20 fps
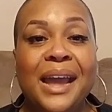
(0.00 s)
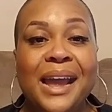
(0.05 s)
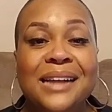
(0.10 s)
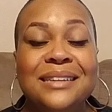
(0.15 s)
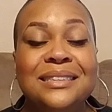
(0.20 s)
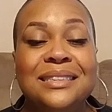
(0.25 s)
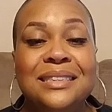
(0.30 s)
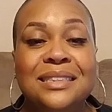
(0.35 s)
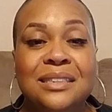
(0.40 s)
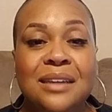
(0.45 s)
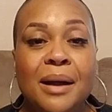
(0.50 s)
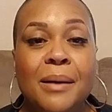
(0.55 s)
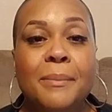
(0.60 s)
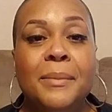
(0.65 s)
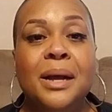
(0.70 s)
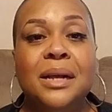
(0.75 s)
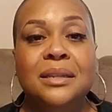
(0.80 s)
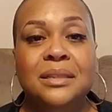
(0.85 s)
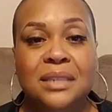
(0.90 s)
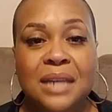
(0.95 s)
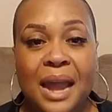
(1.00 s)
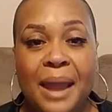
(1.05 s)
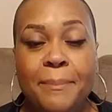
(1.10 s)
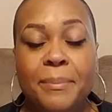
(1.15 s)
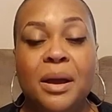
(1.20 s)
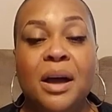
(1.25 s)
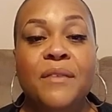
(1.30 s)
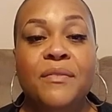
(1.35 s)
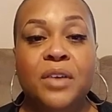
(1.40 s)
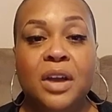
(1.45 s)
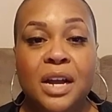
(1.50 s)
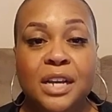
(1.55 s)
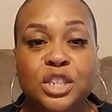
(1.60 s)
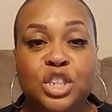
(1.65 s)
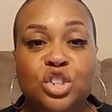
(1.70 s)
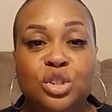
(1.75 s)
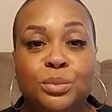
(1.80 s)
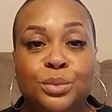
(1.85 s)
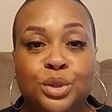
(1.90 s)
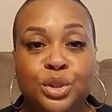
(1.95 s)
has some type of
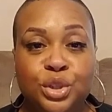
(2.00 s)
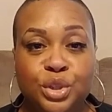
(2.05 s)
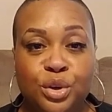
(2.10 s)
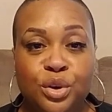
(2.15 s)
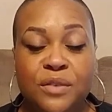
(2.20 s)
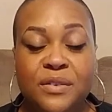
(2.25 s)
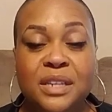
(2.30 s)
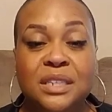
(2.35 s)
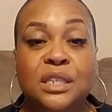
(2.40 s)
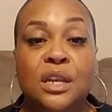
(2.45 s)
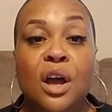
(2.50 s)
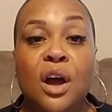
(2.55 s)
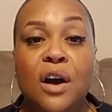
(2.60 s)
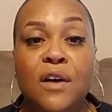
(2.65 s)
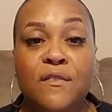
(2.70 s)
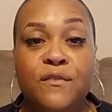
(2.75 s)
customer service